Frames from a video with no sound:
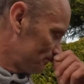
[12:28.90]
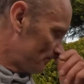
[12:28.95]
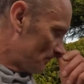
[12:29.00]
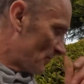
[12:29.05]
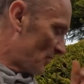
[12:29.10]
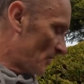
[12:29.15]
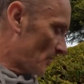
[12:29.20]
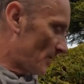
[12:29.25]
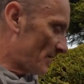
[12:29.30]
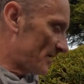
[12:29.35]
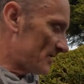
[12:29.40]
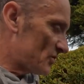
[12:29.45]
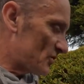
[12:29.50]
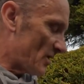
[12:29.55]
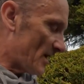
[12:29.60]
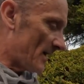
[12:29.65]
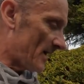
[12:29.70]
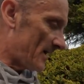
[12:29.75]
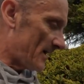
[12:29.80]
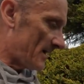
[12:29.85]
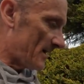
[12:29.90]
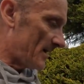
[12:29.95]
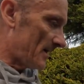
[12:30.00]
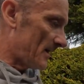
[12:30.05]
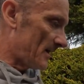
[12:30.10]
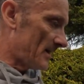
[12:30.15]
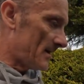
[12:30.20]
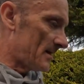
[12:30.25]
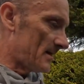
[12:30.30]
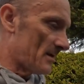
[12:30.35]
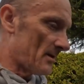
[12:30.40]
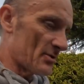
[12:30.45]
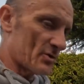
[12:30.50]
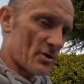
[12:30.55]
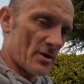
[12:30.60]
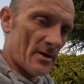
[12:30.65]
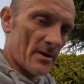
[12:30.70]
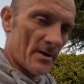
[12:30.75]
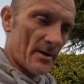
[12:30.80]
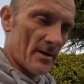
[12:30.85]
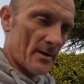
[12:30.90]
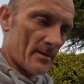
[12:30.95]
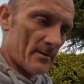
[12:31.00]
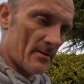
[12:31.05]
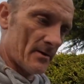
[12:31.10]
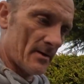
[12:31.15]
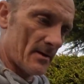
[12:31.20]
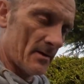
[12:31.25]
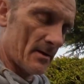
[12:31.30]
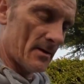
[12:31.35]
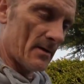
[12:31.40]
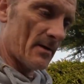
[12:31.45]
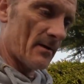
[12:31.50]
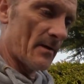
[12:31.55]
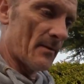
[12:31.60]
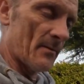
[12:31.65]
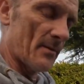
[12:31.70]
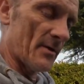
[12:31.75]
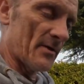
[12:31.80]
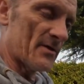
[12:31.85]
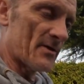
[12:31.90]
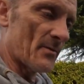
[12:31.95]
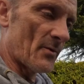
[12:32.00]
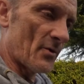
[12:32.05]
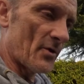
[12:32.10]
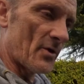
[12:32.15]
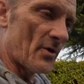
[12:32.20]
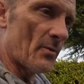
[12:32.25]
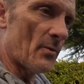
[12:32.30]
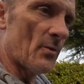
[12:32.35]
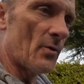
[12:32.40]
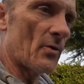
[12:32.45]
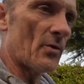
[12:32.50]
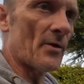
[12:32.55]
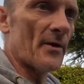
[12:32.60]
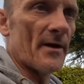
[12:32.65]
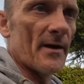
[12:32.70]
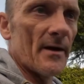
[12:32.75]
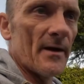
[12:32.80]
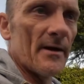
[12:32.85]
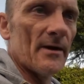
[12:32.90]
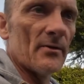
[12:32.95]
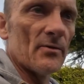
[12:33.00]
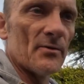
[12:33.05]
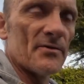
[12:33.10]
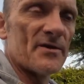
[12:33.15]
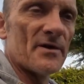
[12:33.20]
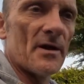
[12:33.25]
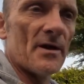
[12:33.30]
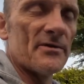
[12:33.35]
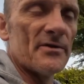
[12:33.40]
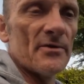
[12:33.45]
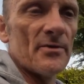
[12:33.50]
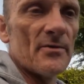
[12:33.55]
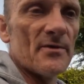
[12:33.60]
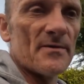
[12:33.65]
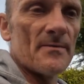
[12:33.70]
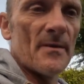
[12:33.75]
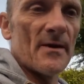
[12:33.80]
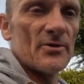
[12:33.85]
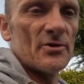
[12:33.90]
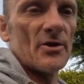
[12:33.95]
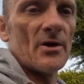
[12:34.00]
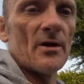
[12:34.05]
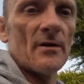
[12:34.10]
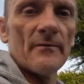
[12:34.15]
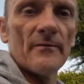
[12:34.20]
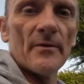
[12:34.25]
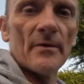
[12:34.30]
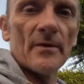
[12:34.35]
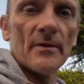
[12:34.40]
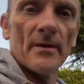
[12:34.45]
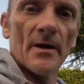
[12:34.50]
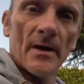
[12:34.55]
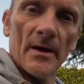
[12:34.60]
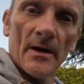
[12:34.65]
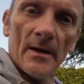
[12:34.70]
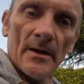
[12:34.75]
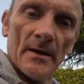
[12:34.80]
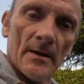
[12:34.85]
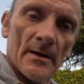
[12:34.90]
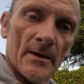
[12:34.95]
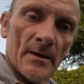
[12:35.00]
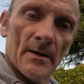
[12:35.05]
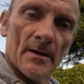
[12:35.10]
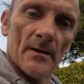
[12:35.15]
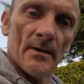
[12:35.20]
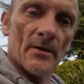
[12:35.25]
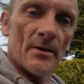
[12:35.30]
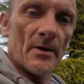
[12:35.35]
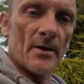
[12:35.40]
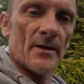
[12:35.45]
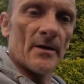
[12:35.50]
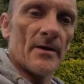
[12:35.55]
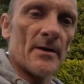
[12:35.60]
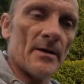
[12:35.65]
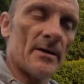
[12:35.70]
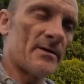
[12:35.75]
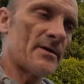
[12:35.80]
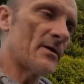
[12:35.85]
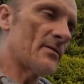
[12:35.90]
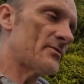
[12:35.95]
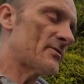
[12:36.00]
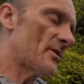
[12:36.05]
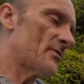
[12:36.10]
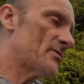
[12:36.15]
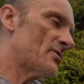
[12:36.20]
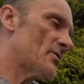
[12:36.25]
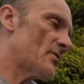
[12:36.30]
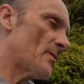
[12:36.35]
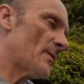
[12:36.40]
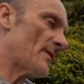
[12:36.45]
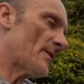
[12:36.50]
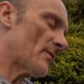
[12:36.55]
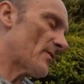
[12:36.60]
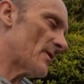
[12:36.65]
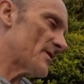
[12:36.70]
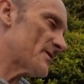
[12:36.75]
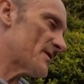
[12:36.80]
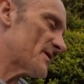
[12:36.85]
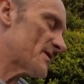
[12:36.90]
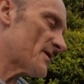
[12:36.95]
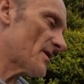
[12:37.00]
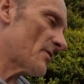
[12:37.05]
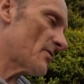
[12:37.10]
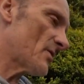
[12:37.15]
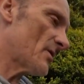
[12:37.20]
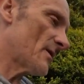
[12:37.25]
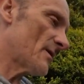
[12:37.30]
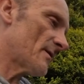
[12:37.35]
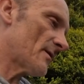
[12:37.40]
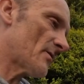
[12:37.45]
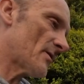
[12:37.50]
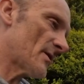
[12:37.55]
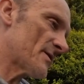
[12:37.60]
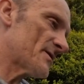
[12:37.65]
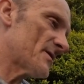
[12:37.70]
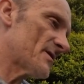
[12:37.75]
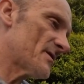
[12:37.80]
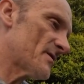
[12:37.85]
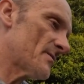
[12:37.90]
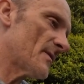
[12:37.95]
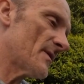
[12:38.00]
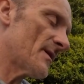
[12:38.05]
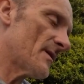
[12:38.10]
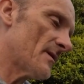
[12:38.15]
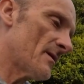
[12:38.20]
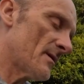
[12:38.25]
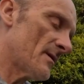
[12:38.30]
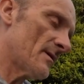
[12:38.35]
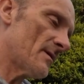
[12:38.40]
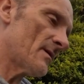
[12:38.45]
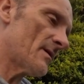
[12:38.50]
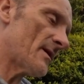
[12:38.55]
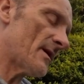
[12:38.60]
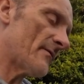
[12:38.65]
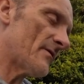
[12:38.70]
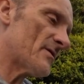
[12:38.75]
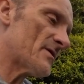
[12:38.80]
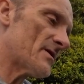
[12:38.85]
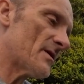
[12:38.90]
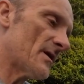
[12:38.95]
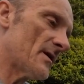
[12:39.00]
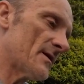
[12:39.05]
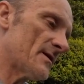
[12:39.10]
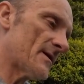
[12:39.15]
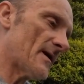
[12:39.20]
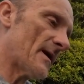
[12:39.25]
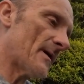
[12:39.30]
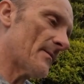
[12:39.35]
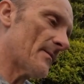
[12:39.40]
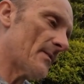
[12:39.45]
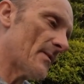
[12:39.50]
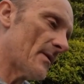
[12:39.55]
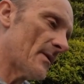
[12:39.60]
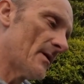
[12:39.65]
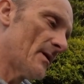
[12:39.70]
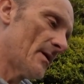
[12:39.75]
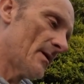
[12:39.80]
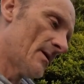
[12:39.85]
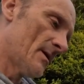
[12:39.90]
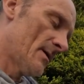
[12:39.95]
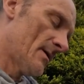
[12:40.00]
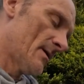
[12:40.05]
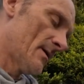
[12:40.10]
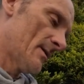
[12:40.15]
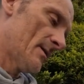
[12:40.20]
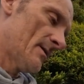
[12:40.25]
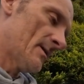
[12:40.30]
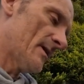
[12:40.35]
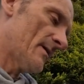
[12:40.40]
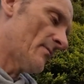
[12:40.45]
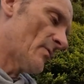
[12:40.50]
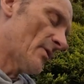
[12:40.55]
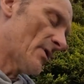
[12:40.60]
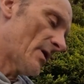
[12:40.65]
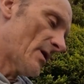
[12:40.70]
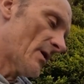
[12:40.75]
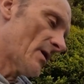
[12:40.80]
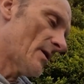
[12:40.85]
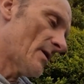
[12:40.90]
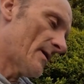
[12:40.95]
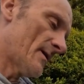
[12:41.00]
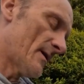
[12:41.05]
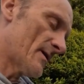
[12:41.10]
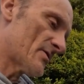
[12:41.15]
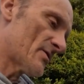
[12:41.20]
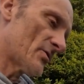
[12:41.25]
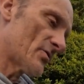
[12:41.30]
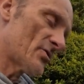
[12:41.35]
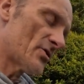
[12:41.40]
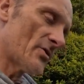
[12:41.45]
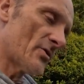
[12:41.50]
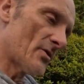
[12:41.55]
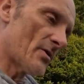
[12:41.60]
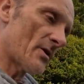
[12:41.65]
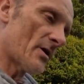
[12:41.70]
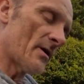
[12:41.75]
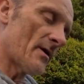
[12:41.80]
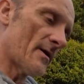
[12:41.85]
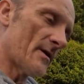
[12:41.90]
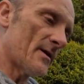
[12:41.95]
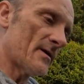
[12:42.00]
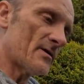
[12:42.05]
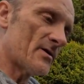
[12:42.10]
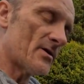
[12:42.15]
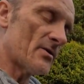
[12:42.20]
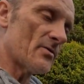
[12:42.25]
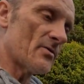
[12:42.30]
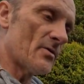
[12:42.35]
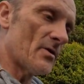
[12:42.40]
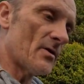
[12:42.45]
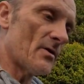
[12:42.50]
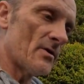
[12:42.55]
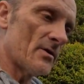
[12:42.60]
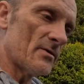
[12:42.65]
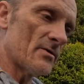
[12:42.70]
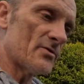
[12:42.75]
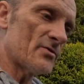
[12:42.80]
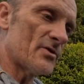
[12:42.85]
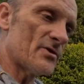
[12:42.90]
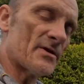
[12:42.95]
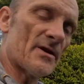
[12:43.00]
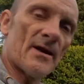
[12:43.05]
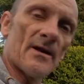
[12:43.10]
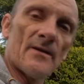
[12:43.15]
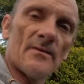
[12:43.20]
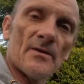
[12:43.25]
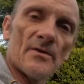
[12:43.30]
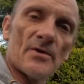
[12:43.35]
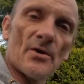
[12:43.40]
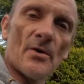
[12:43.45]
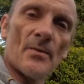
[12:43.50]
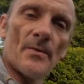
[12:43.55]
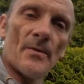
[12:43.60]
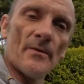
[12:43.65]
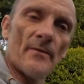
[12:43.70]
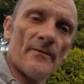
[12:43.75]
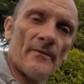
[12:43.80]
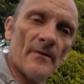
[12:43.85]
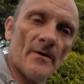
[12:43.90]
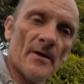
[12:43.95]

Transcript: but you want to jet it in. I'll show you now, and then by tomorrow you can walk on it and it will start to do its magic overnight. Okay, so don't do it when the grass is soaking. The grass needs to be, you can have it slightly damp even when you're cutting it, as long as you're not cutting it too, you're just taking the top off.